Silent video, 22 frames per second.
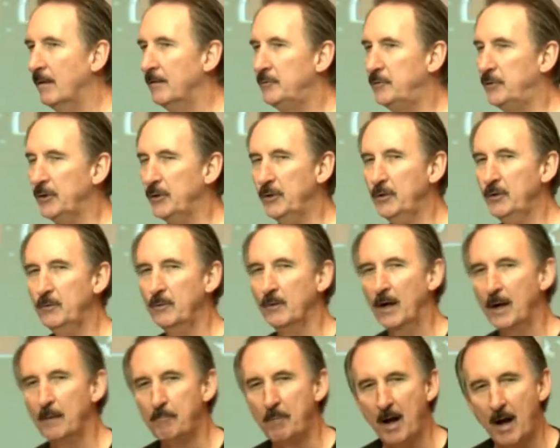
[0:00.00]
to
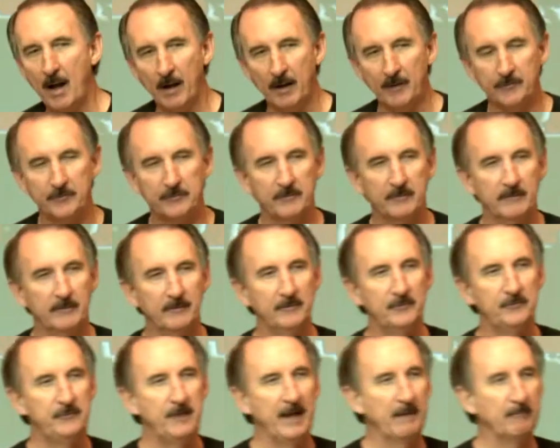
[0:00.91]
Apollos?
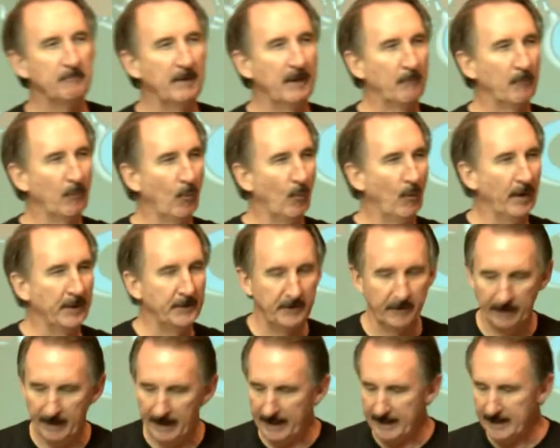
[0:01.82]
Step number one.
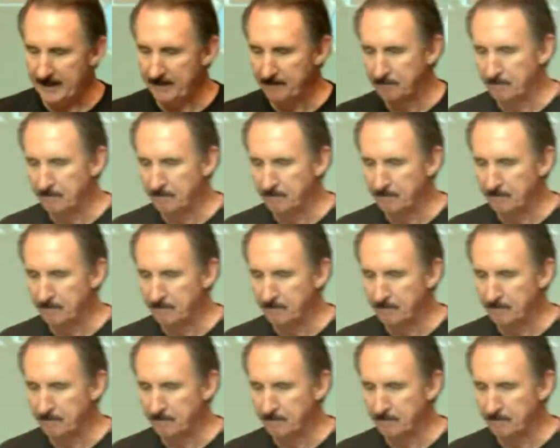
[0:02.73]
You ready?